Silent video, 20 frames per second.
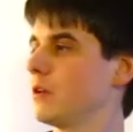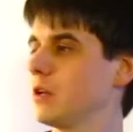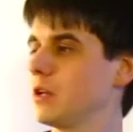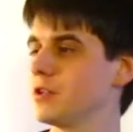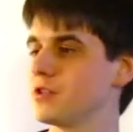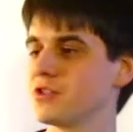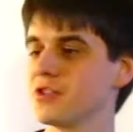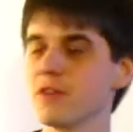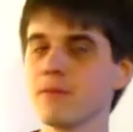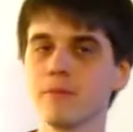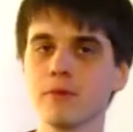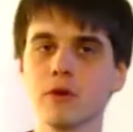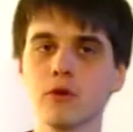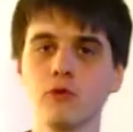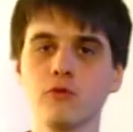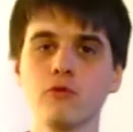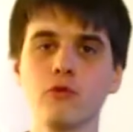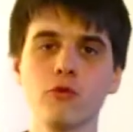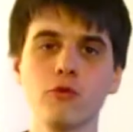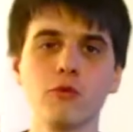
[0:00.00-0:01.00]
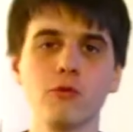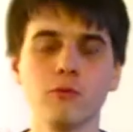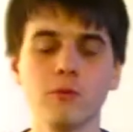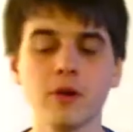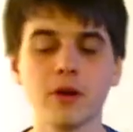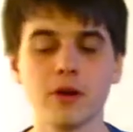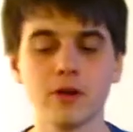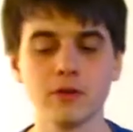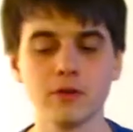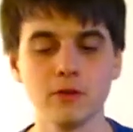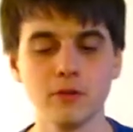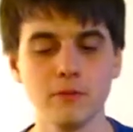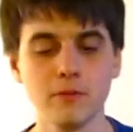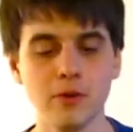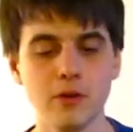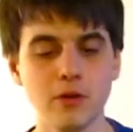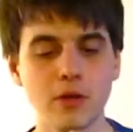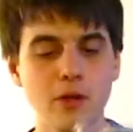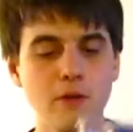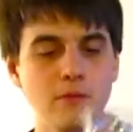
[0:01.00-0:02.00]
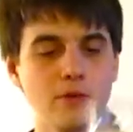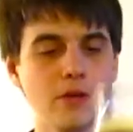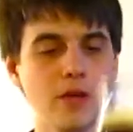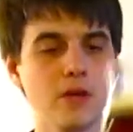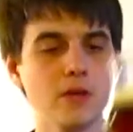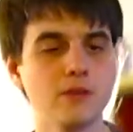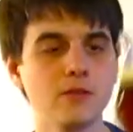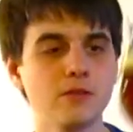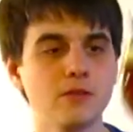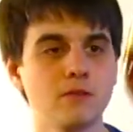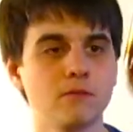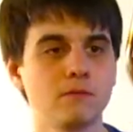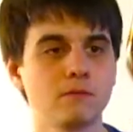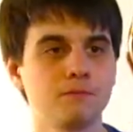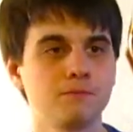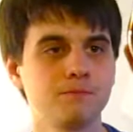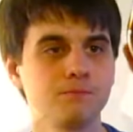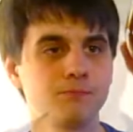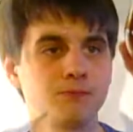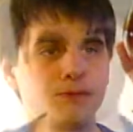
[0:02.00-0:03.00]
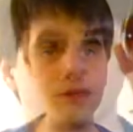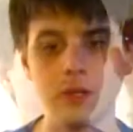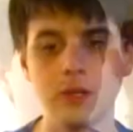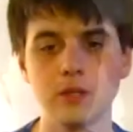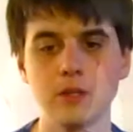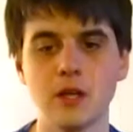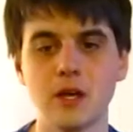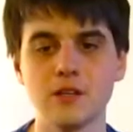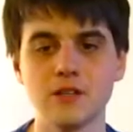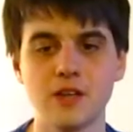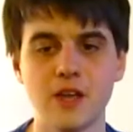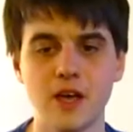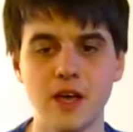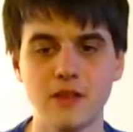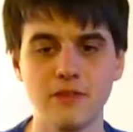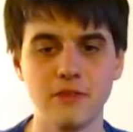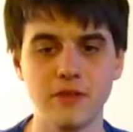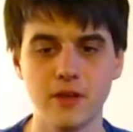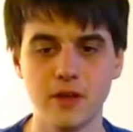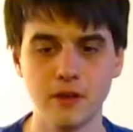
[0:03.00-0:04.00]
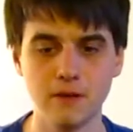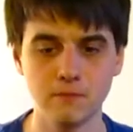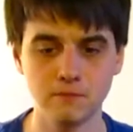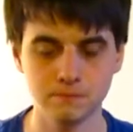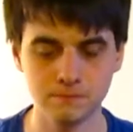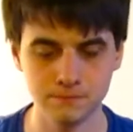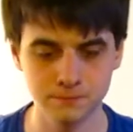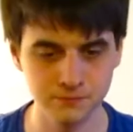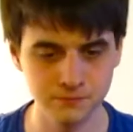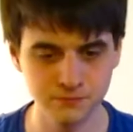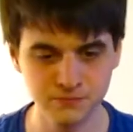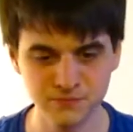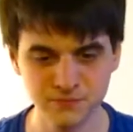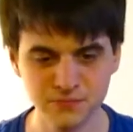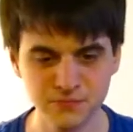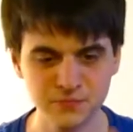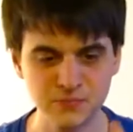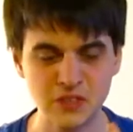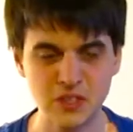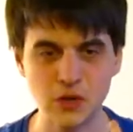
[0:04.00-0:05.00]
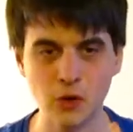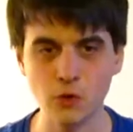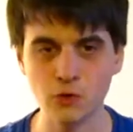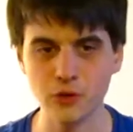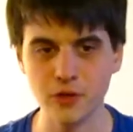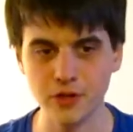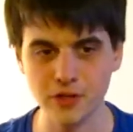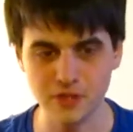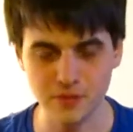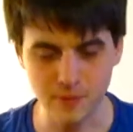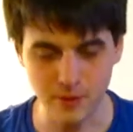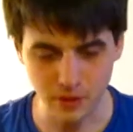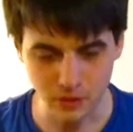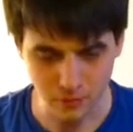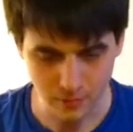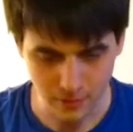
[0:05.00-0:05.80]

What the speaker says: It's typical for American Imperial IPAs. Nice head there. Can already smell the